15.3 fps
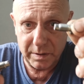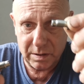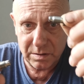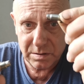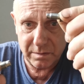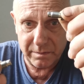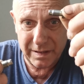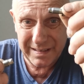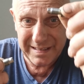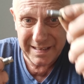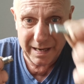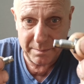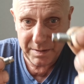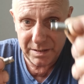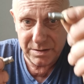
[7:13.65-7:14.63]
because of the
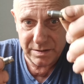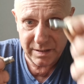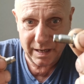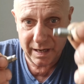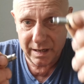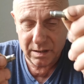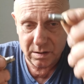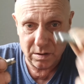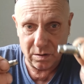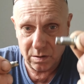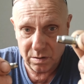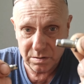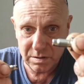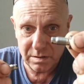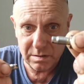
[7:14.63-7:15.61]
damage that
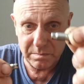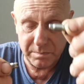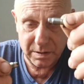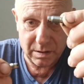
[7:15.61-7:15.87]
causes.